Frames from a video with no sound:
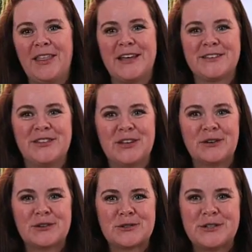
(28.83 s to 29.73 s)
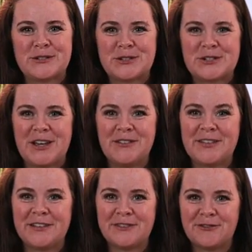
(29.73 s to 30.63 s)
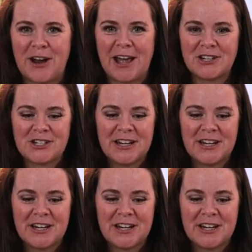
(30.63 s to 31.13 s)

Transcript: less on the grocery store shelves that's fresh.